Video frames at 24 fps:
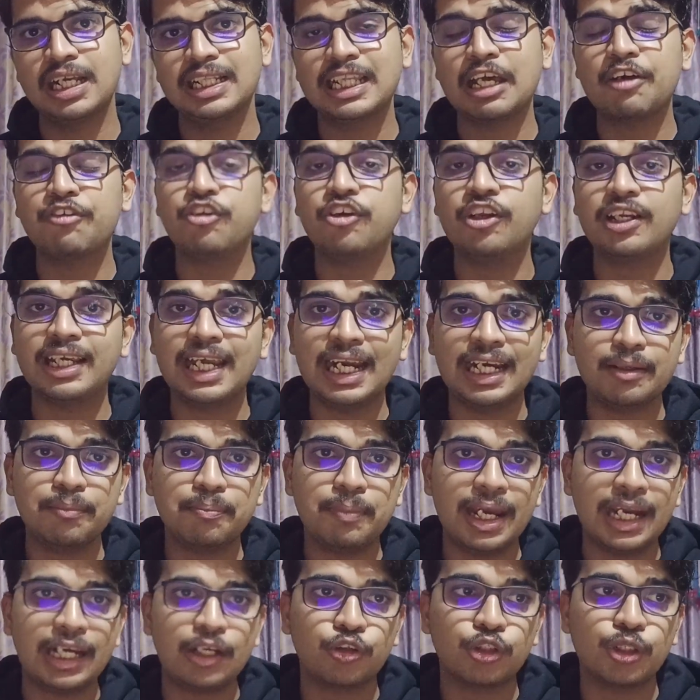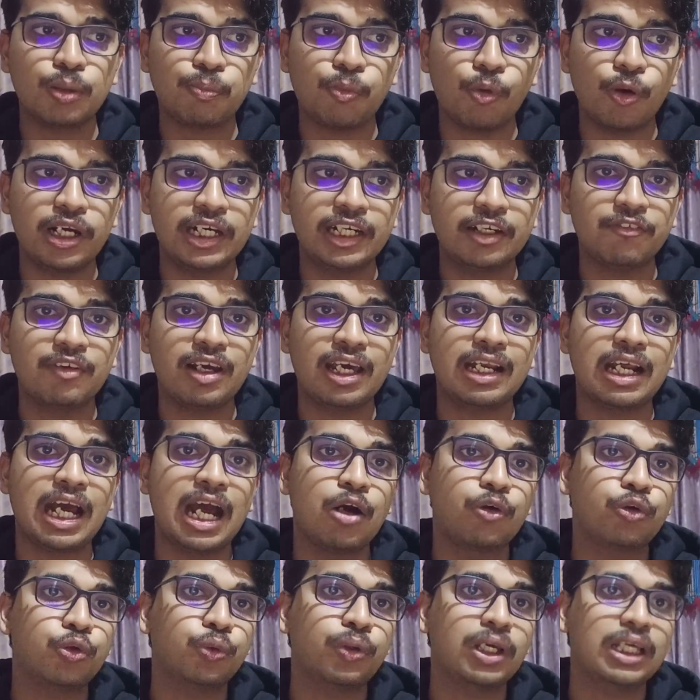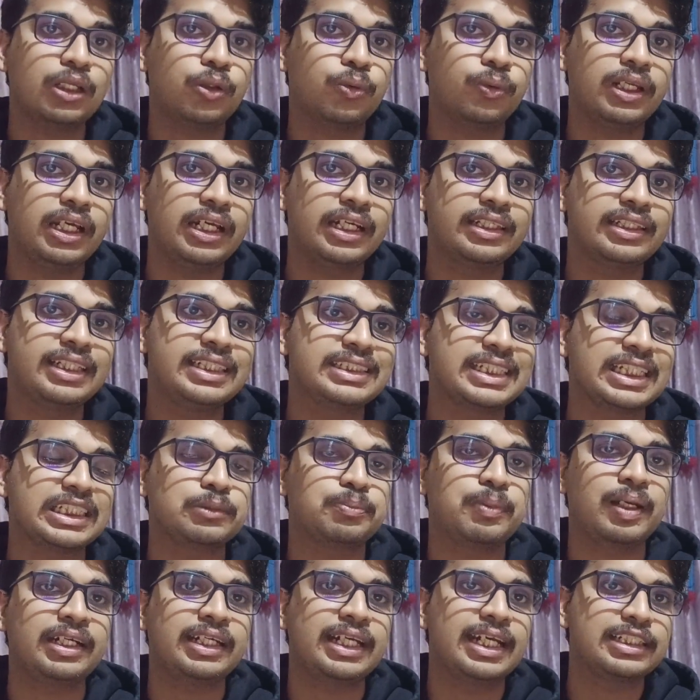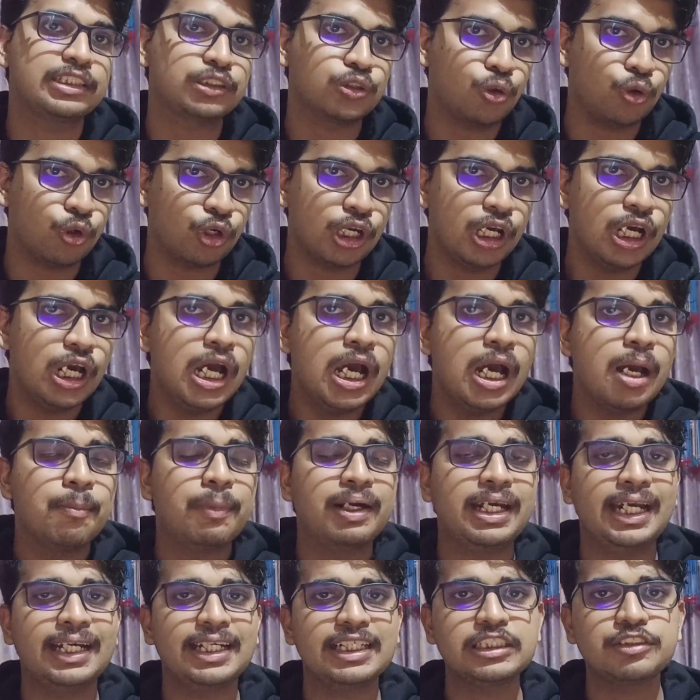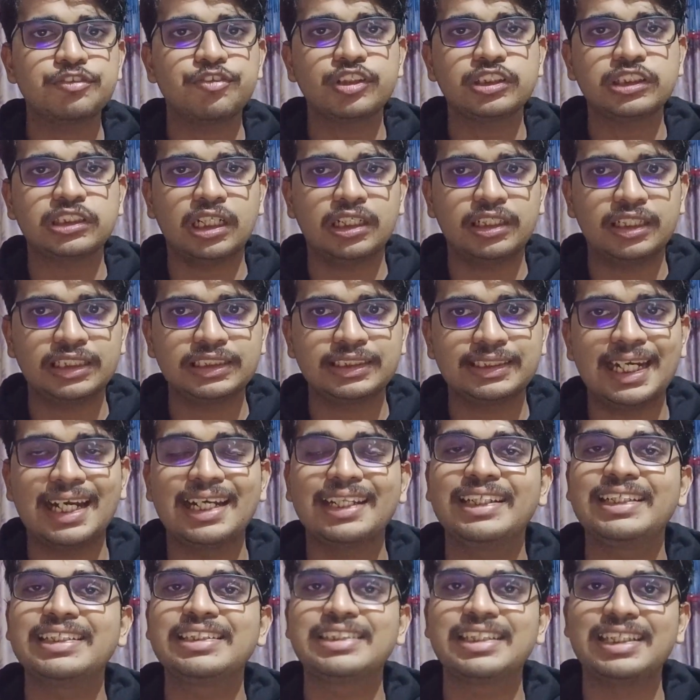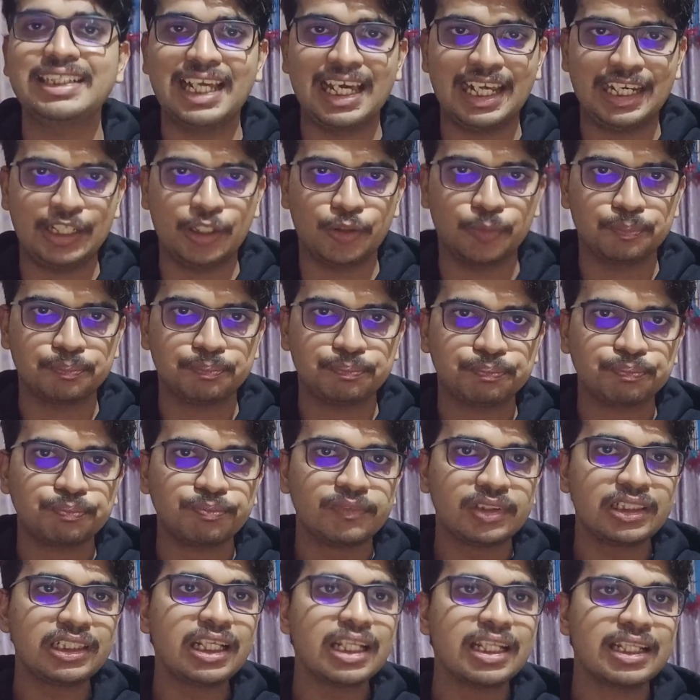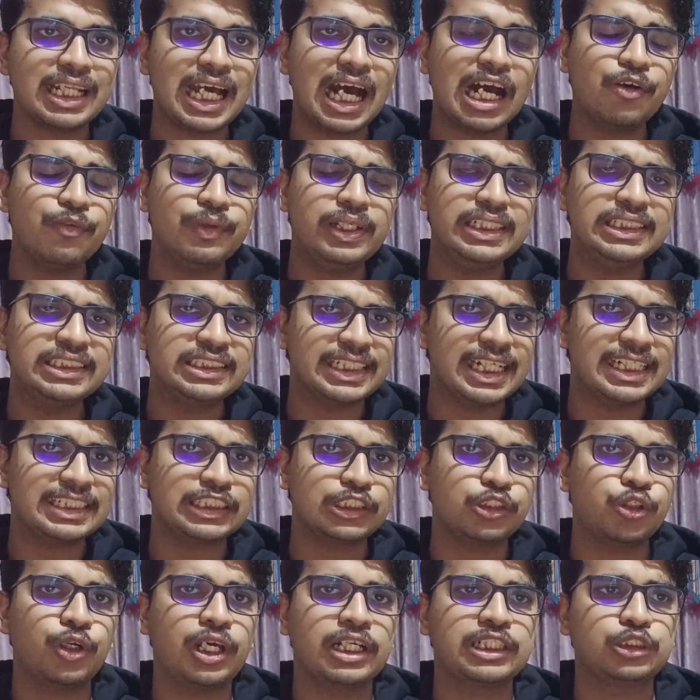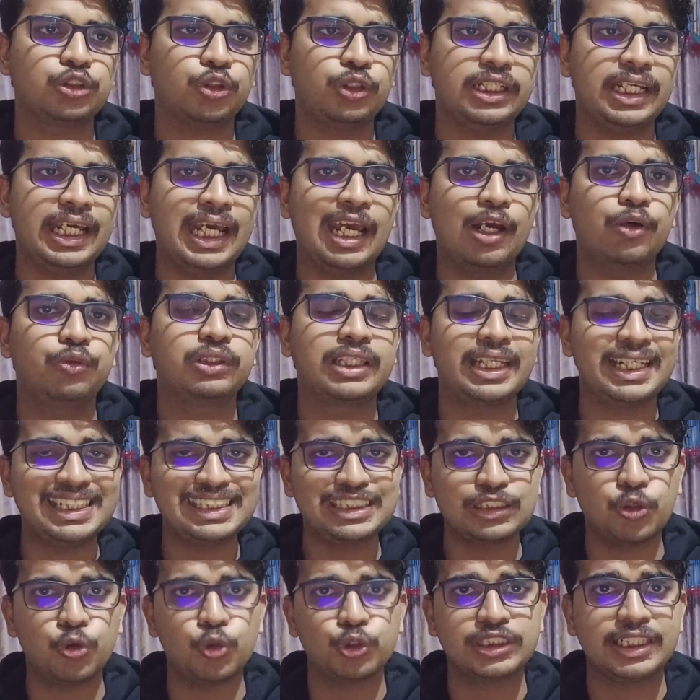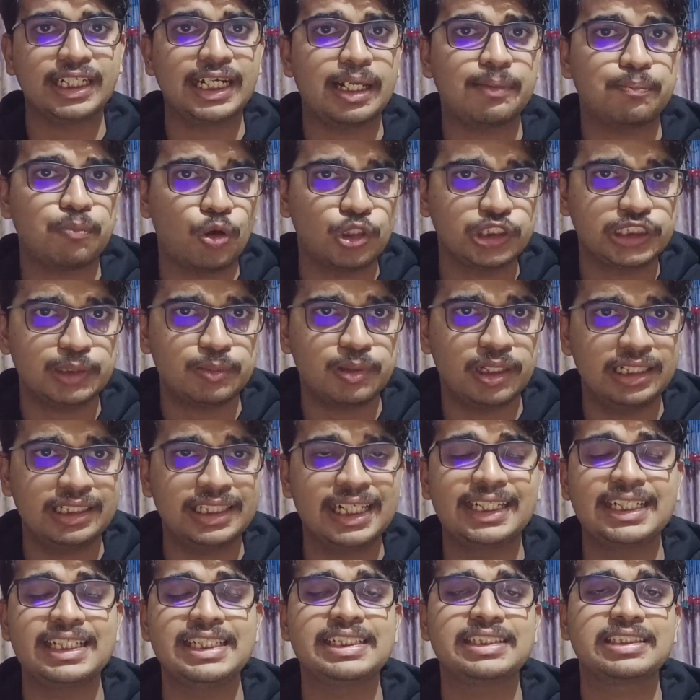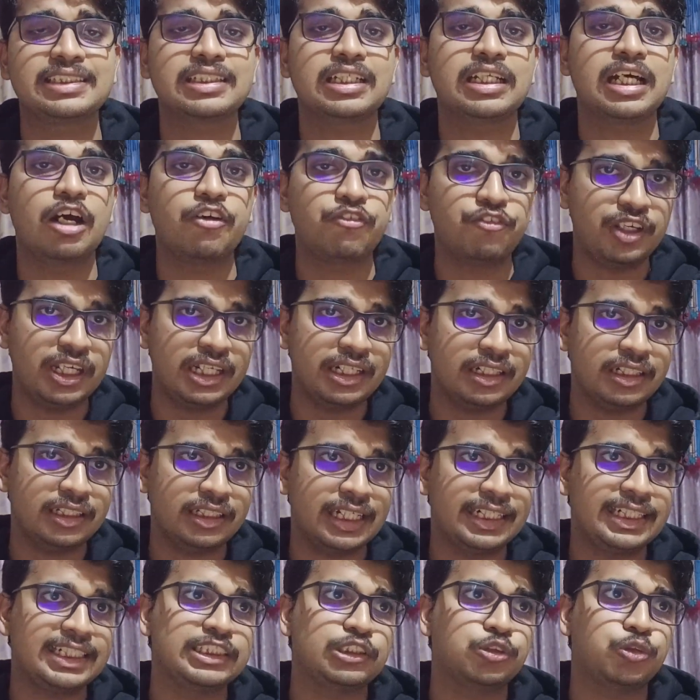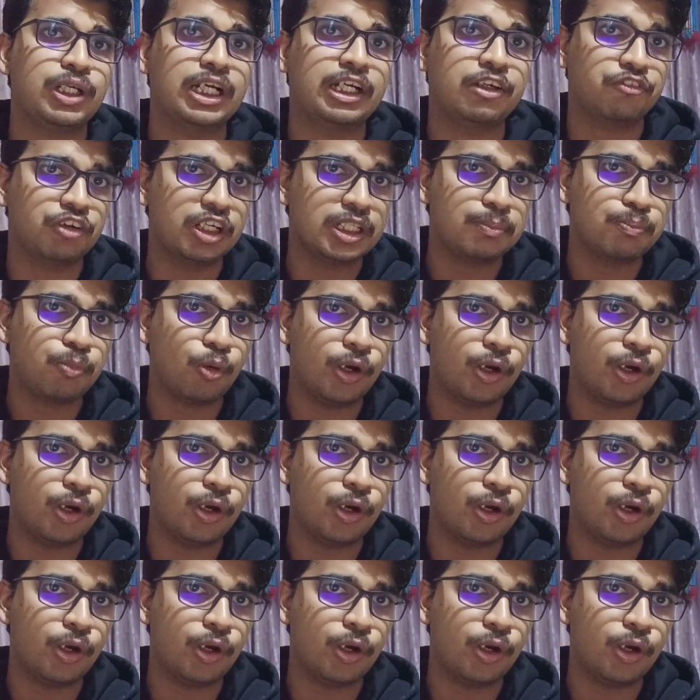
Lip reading: Now we will get back to the point where how to calculate this expected score, but let us first understand this scenario. Now in chess, you actually have three scores that are possible, that is a win, that is you get 1